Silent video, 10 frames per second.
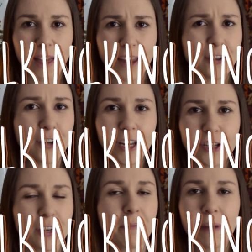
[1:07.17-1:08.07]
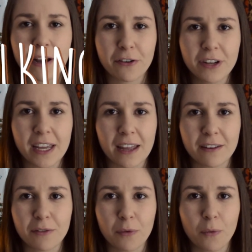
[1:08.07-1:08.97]
and you can jump back on
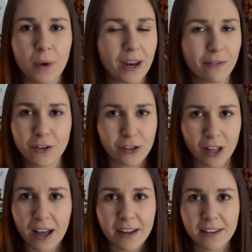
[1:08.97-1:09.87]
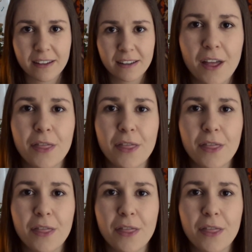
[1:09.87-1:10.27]
again whenever you like.